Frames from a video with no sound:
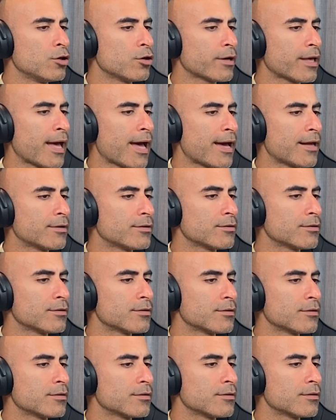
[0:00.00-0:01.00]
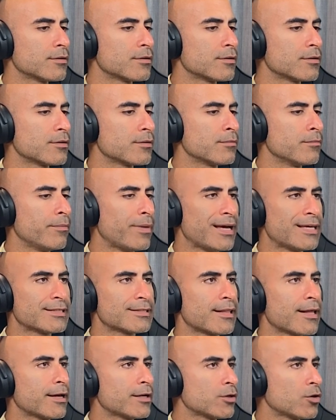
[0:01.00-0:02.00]
at
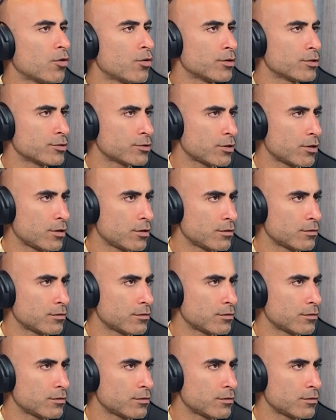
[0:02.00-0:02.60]
baseline cortisol,